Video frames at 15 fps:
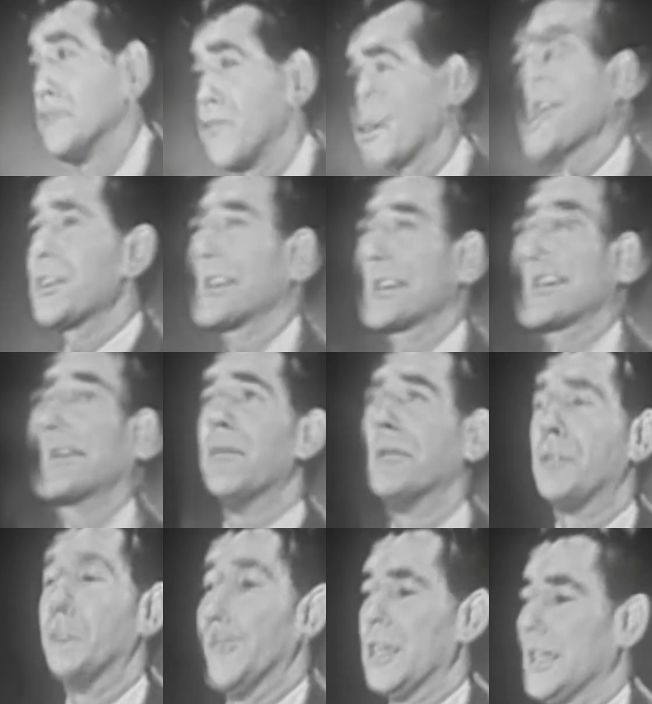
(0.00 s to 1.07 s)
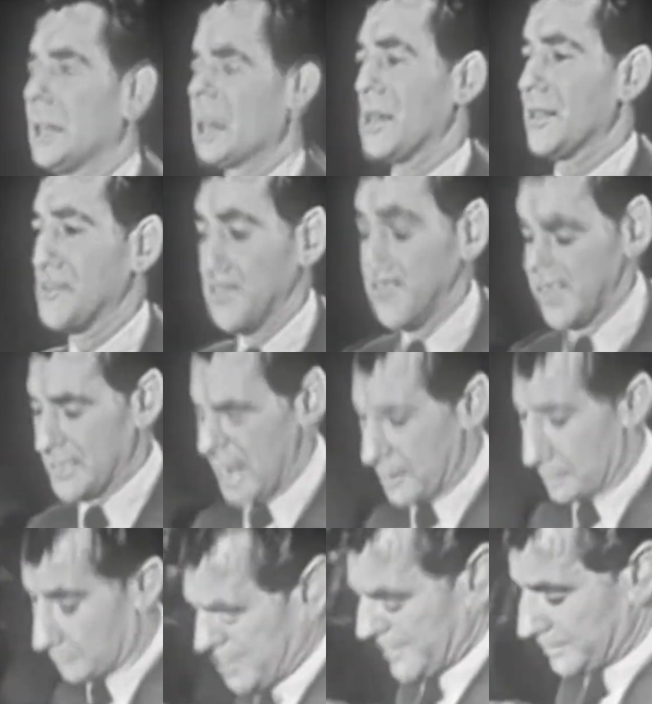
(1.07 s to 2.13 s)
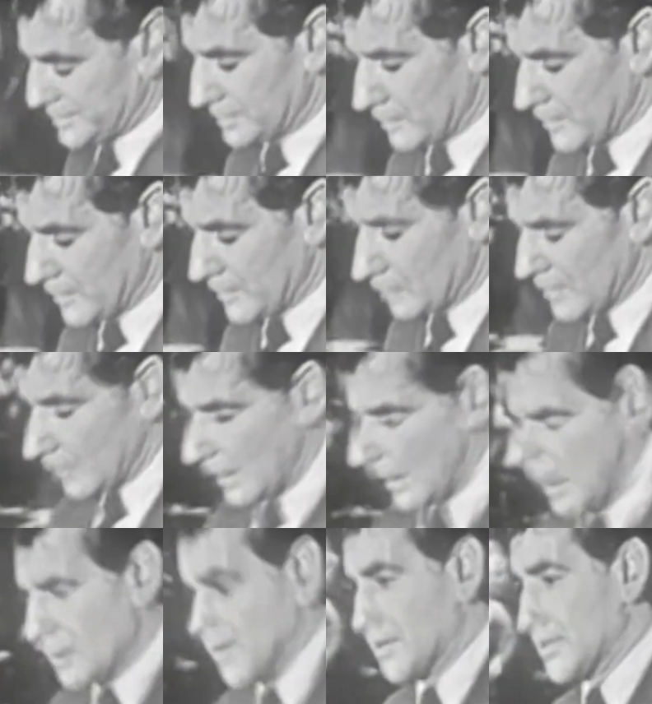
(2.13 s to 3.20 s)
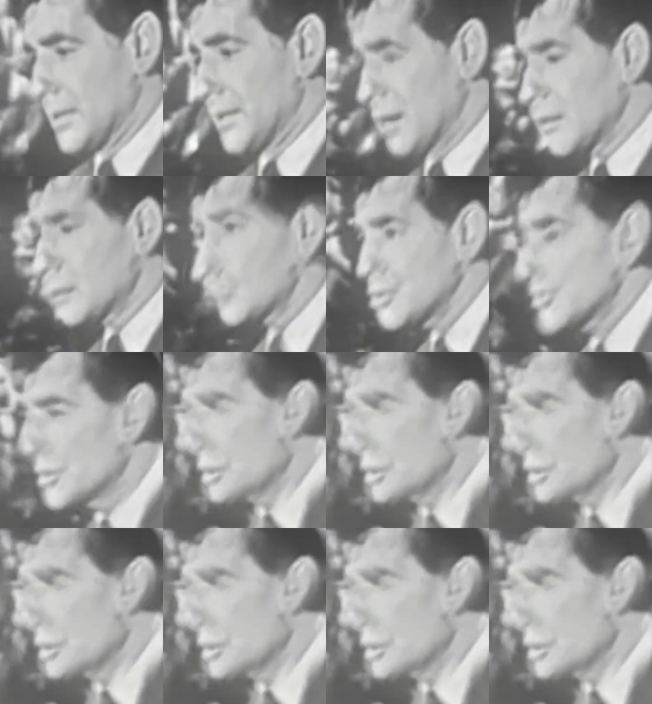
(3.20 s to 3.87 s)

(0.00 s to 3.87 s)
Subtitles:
First Symphony as an example. The conductor